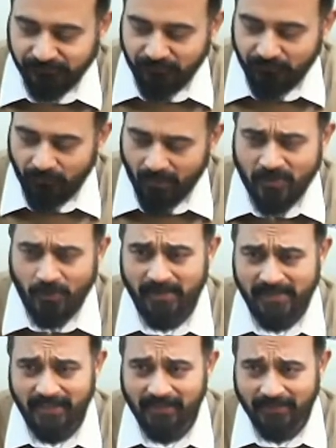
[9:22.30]
So
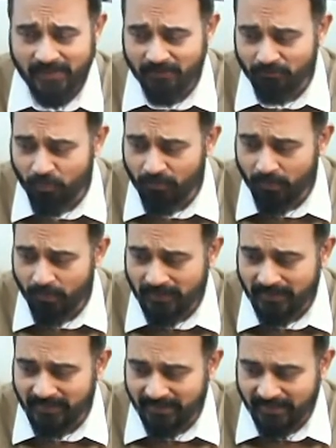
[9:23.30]
basically this movie was
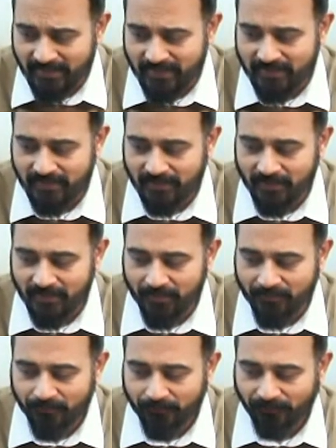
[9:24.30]
released,
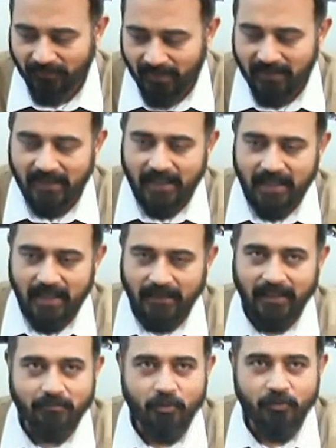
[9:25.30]
that
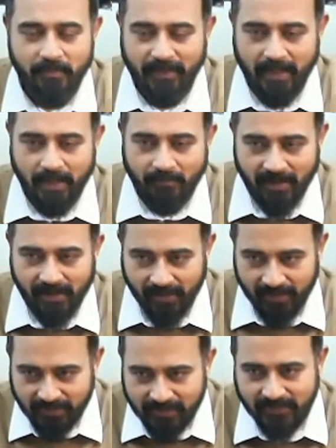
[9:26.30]
movie became a
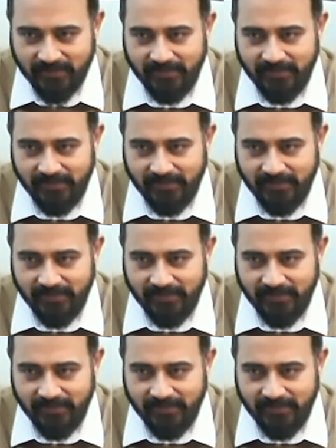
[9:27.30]
hit,